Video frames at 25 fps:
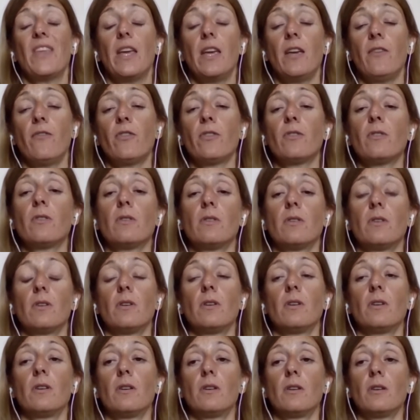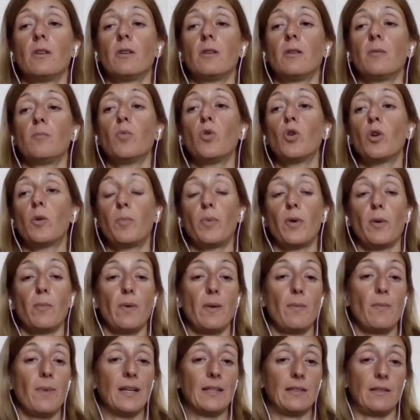Even more
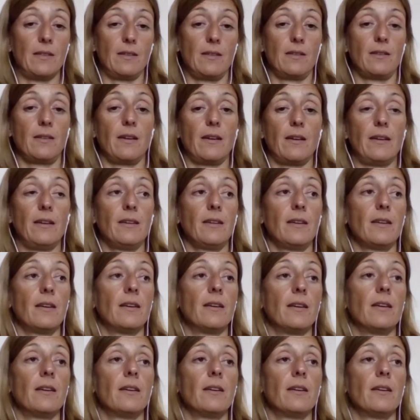problematically,